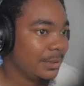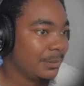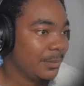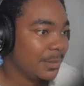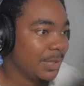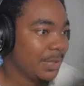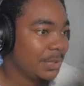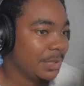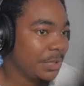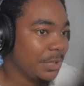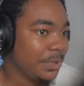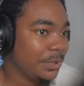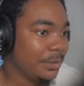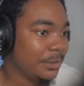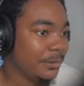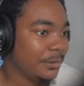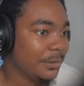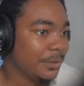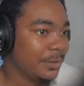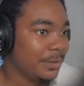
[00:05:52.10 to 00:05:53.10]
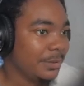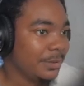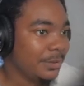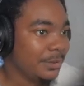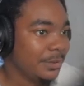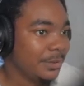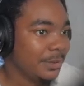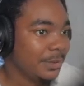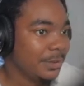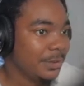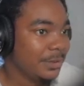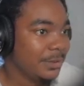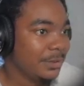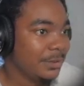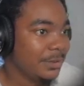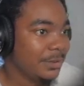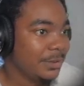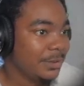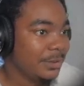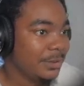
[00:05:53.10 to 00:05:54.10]
Bro, chill.
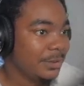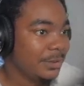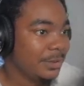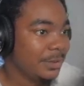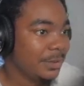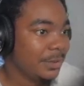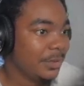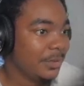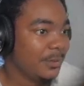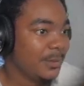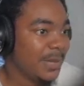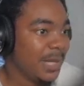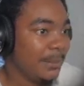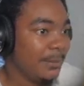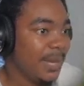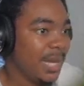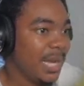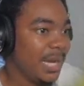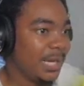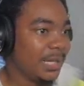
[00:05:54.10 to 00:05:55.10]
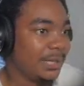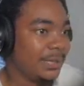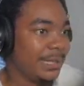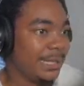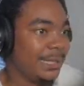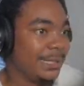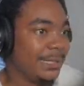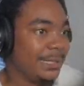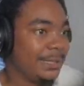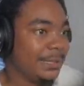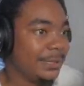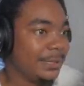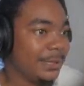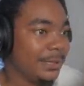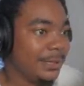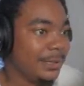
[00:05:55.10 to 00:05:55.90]
Get off my back, dingy.